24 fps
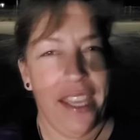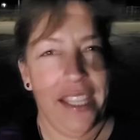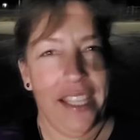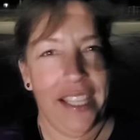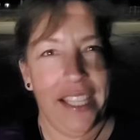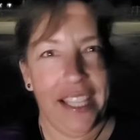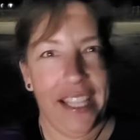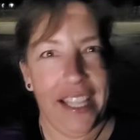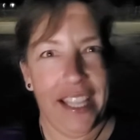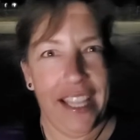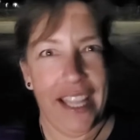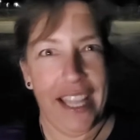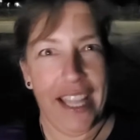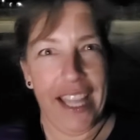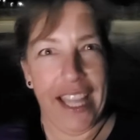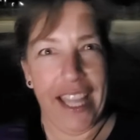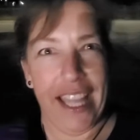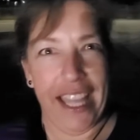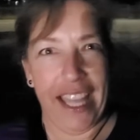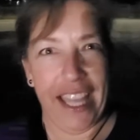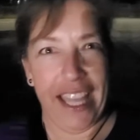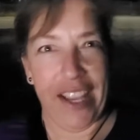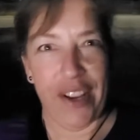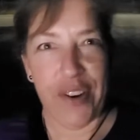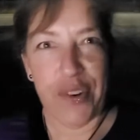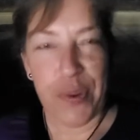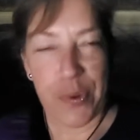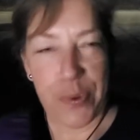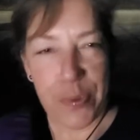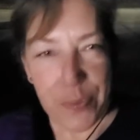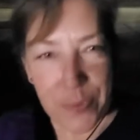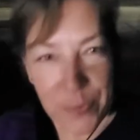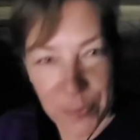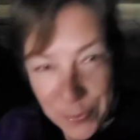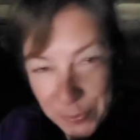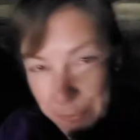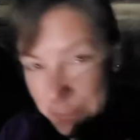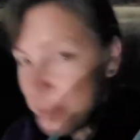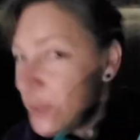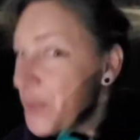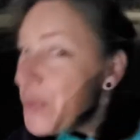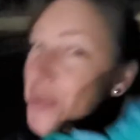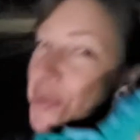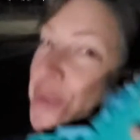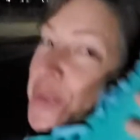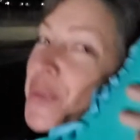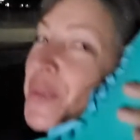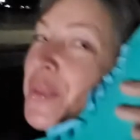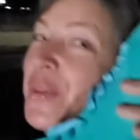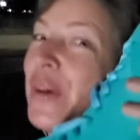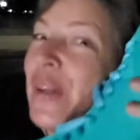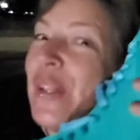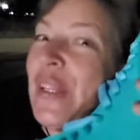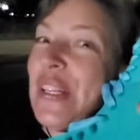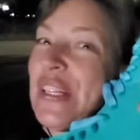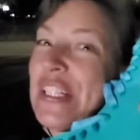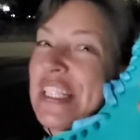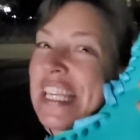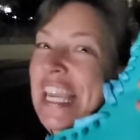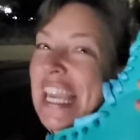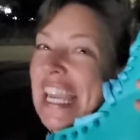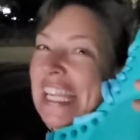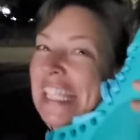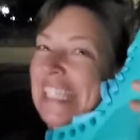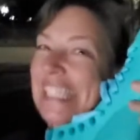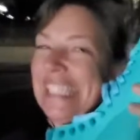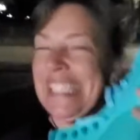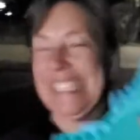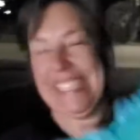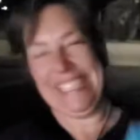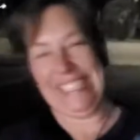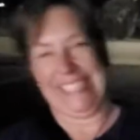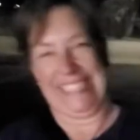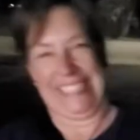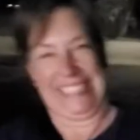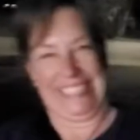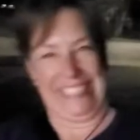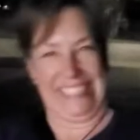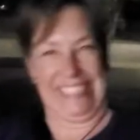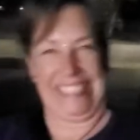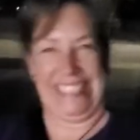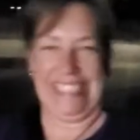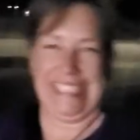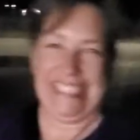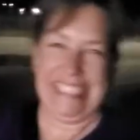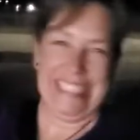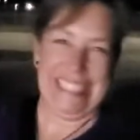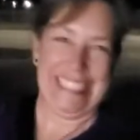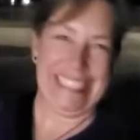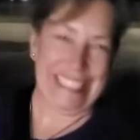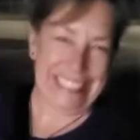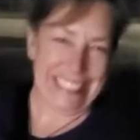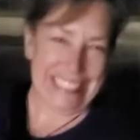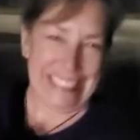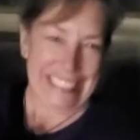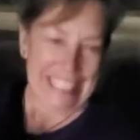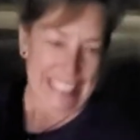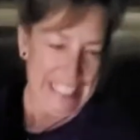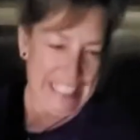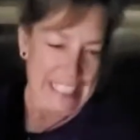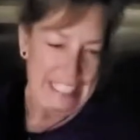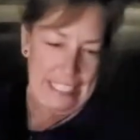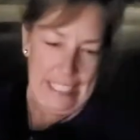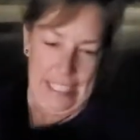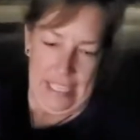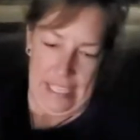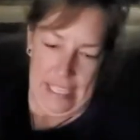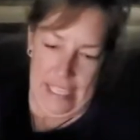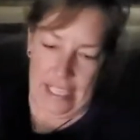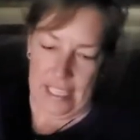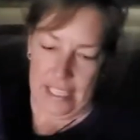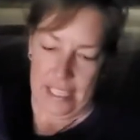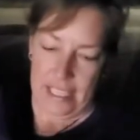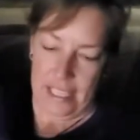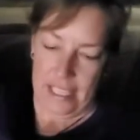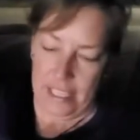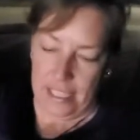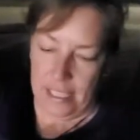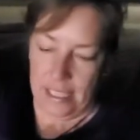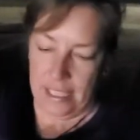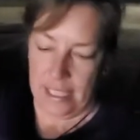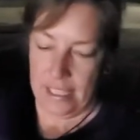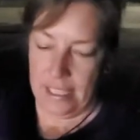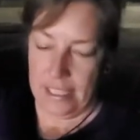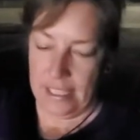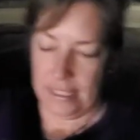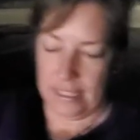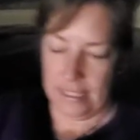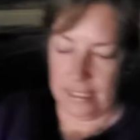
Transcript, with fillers: What are we doing? Roller skating. Ah, we actually made it.